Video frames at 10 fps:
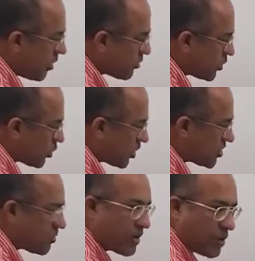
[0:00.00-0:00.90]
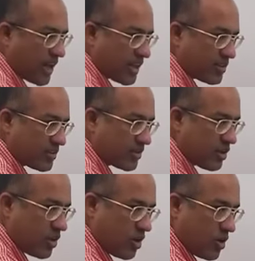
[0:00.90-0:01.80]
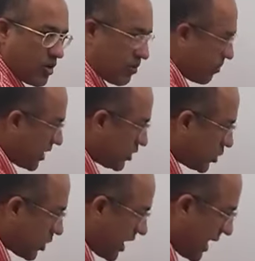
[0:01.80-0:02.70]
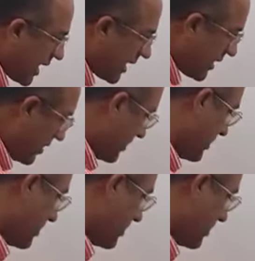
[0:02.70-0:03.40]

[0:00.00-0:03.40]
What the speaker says: up to conus medullaris, but dura and